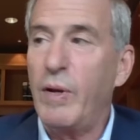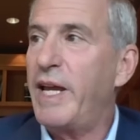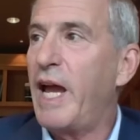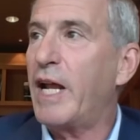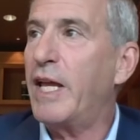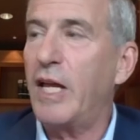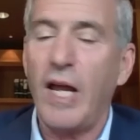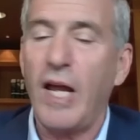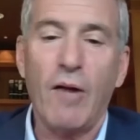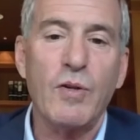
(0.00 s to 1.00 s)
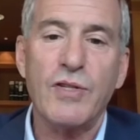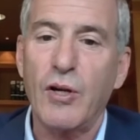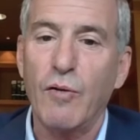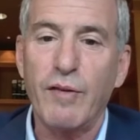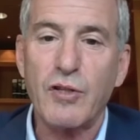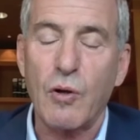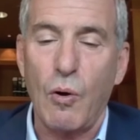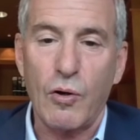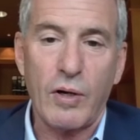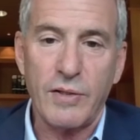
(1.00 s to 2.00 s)
We can't get every single Fisker
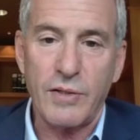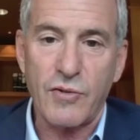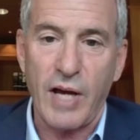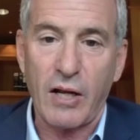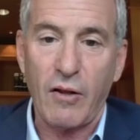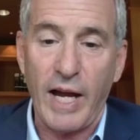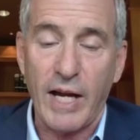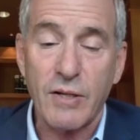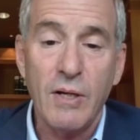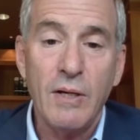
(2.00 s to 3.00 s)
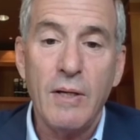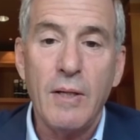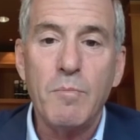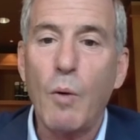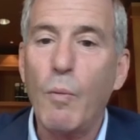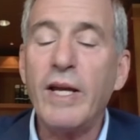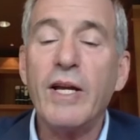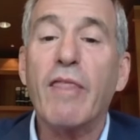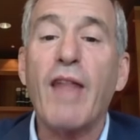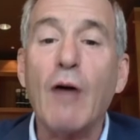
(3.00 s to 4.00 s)
owner because it's not a class, but we can
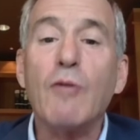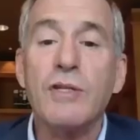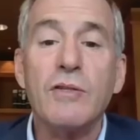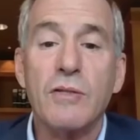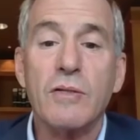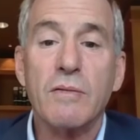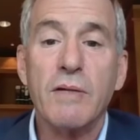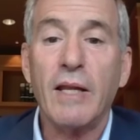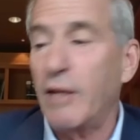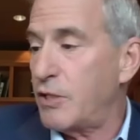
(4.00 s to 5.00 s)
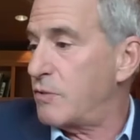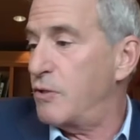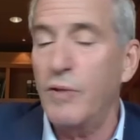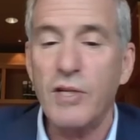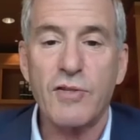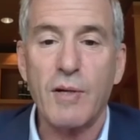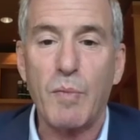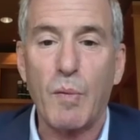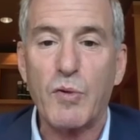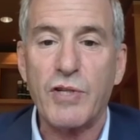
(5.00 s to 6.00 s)
get thousands and let's do this
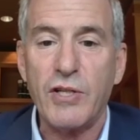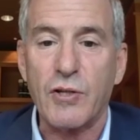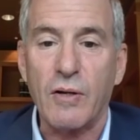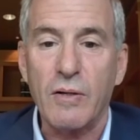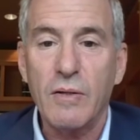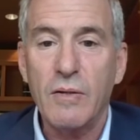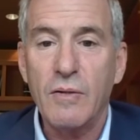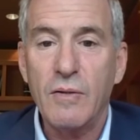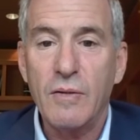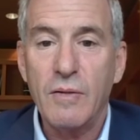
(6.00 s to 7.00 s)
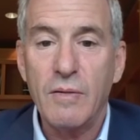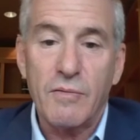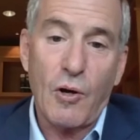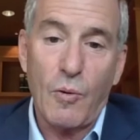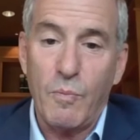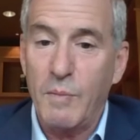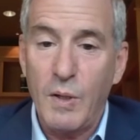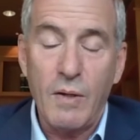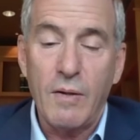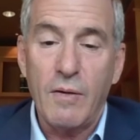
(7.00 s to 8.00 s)
simple procedure. So
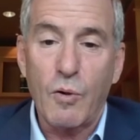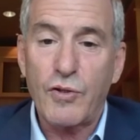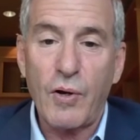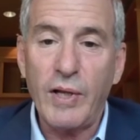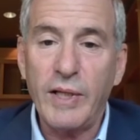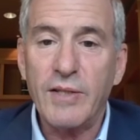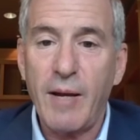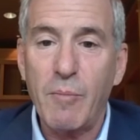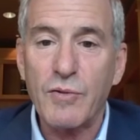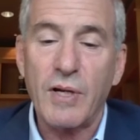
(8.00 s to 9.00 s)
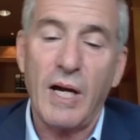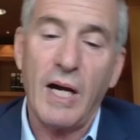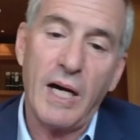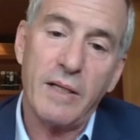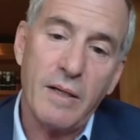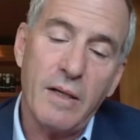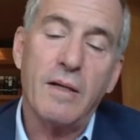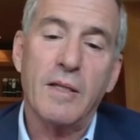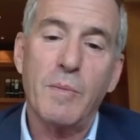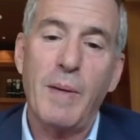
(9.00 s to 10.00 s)
we're turning the tables on
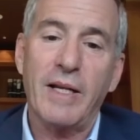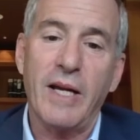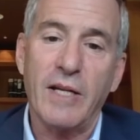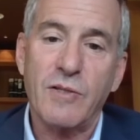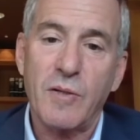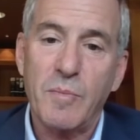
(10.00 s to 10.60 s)
the bad guys.